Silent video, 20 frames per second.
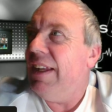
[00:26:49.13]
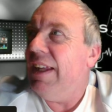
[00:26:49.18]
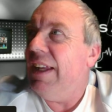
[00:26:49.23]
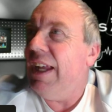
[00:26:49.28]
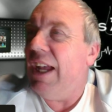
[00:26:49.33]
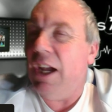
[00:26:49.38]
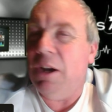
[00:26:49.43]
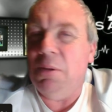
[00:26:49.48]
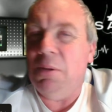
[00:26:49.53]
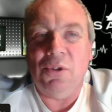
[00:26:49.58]

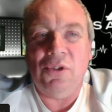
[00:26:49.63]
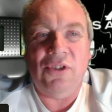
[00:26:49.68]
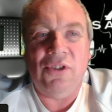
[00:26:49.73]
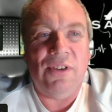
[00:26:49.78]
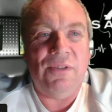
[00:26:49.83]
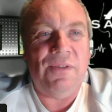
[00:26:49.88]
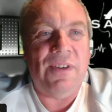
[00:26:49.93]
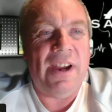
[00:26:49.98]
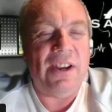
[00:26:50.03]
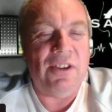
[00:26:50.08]
how much the
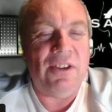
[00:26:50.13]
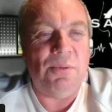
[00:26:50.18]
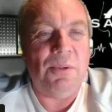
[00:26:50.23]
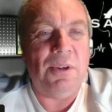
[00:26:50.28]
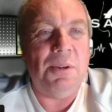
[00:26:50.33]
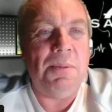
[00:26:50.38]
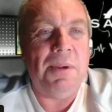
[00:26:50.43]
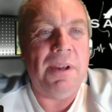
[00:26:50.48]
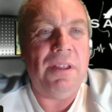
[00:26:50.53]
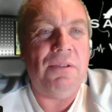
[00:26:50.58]
fans want
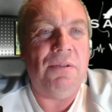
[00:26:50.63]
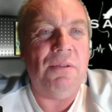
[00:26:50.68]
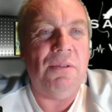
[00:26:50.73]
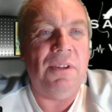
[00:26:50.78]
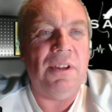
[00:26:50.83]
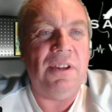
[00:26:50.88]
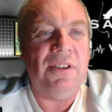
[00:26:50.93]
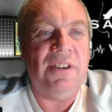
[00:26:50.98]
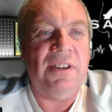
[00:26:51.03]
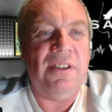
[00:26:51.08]
to be through the
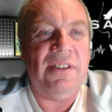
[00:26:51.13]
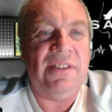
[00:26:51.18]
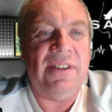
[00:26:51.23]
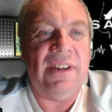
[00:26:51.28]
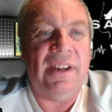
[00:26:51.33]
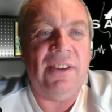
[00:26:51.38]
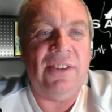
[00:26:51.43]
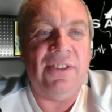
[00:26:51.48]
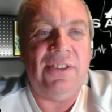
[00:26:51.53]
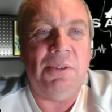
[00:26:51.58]

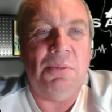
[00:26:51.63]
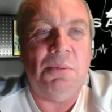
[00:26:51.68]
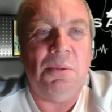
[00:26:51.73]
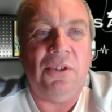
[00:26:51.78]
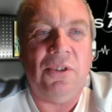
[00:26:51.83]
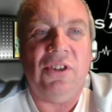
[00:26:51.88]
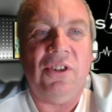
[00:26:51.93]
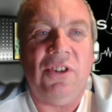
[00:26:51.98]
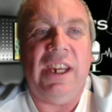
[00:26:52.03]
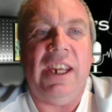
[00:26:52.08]
turnstiles to
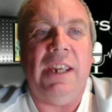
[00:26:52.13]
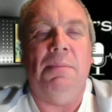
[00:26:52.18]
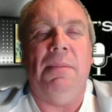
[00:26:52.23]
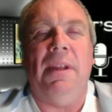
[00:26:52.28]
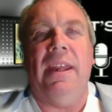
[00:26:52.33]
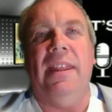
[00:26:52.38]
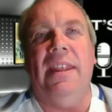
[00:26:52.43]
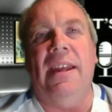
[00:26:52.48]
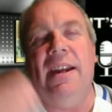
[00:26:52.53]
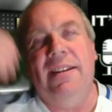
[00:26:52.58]
watch a game
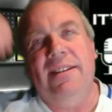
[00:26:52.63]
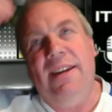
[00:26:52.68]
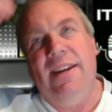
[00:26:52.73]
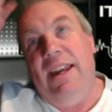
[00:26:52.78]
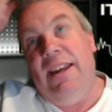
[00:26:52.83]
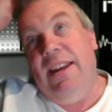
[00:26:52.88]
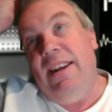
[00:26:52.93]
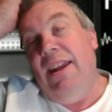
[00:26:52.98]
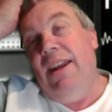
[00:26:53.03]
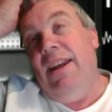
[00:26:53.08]
like that.
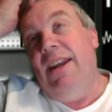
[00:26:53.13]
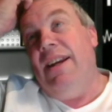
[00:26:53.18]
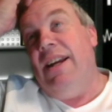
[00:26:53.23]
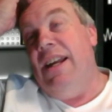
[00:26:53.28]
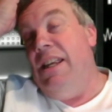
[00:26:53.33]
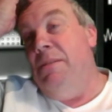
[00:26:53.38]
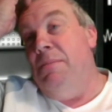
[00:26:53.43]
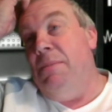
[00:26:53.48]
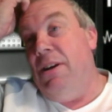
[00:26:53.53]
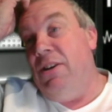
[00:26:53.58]
And can
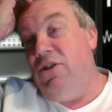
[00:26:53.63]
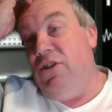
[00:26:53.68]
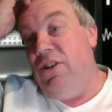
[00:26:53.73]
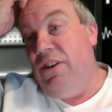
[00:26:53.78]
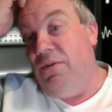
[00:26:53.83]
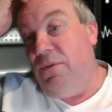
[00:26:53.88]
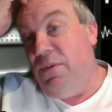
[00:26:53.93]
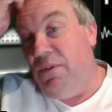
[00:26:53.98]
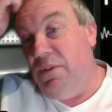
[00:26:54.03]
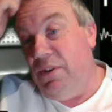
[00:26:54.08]
you imagine
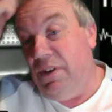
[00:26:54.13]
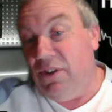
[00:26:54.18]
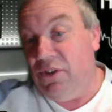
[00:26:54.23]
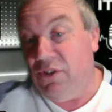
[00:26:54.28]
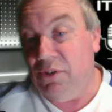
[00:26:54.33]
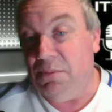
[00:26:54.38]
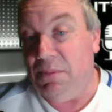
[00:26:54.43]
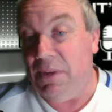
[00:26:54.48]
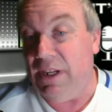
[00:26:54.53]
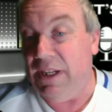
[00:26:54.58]
if we're in the
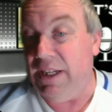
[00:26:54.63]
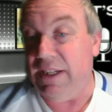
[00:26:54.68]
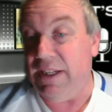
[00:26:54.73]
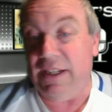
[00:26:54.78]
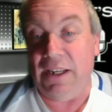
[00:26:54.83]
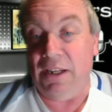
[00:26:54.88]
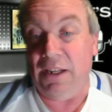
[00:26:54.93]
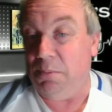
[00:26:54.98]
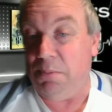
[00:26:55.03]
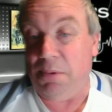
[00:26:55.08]
Super League,
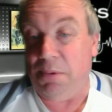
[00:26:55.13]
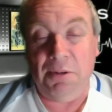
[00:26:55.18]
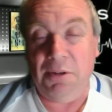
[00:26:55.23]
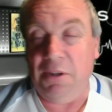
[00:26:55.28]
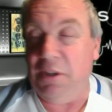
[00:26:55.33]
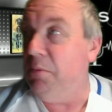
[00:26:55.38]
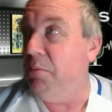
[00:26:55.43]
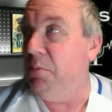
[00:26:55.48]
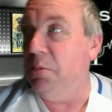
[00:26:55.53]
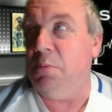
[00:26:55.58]
it would
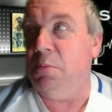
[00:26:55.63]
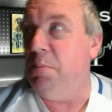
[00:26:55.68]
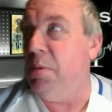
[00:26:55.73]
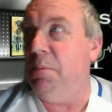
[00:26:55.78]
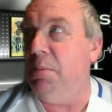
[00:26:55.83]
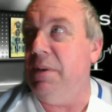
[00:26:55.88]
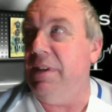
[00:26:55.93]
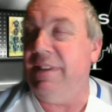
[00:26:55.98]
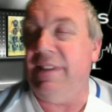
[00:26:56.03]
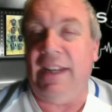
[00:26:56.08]

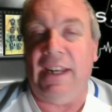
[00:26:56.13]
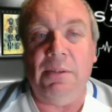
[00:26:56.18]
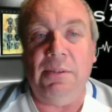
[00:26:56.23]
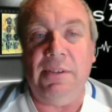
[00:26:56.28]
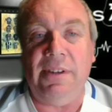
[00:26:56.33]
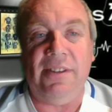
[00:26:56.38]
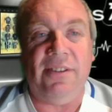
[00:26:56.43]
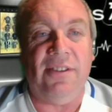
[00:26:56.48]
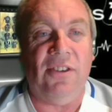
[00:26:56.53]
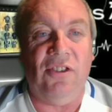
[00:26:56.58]
probably sell out
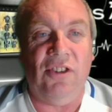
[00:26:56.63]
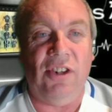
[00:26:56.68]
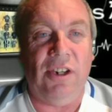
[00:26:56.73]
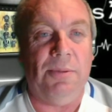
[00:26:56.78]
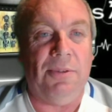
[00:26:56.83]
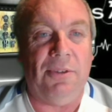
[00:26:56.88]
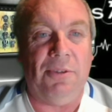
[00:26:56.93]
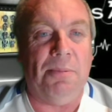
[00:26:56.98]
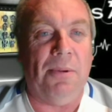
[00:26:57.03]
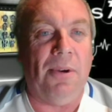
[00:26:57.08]
at St
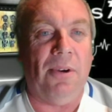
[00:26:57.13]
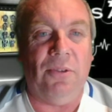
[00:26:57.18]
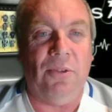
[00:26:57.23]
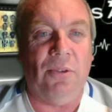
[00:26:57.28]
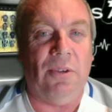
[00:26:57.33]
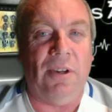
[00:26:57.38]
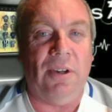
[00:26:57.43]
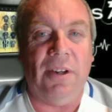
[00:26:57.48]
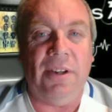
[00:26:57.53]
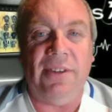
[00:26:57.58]
James's Park, in
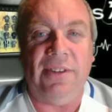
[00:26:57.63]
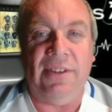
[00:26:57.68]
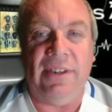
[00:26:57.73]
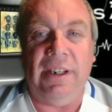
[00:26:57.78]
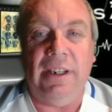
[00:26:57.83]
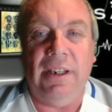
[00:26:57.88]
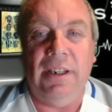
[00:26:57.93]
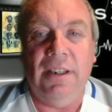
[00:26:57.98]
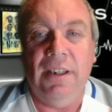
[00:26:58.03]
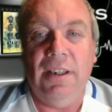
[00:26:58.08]
all
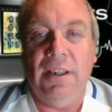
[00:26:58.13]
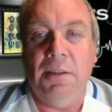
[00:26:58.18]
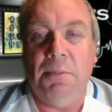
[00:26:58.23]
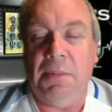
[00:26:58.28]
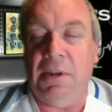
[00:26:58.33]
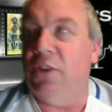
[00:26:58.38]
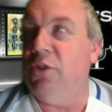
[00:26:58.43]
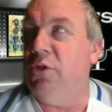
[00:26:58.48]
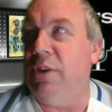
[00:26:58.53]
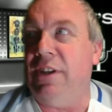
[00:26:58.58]
honesty,
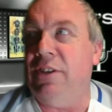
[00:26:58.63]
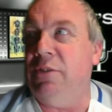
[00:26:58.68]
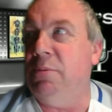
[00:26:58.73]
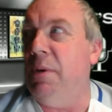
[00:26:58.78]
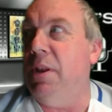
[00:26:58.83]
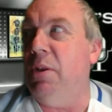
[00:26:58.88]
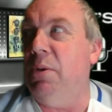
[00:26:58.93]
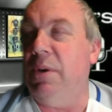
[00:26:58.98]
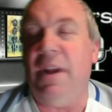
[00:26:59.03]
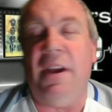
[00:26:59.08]
because that's where
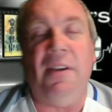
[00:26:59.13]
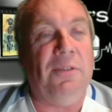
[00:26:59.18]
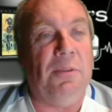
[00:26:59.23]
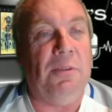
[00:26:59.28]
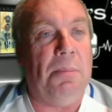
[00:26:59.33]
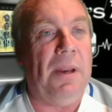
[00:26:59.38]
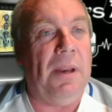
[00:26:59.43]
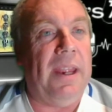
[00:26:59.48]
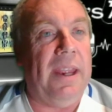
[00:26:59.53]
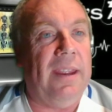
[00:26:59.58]
they would have to
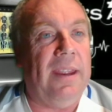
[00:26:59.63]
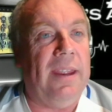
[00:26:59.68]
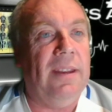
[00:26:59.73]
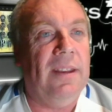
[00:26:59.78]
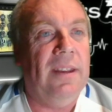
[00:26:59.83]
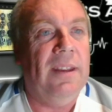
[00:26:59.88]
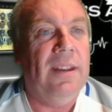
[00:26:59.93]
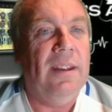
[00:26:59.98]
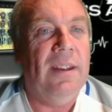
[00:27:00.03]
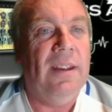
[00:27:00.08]
play.
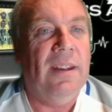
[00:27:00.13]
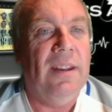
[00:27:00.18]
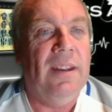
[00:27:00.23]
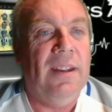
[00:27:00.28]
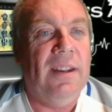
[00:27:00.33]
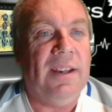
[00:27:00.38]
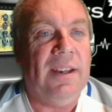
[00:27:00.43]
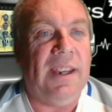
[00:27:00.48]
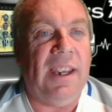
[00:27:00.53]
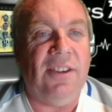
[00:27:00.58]

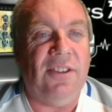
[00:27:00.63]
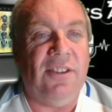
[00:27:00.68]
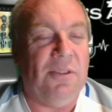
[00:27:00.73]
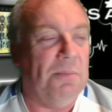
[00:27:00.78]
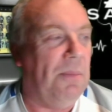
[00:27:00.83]
Kingston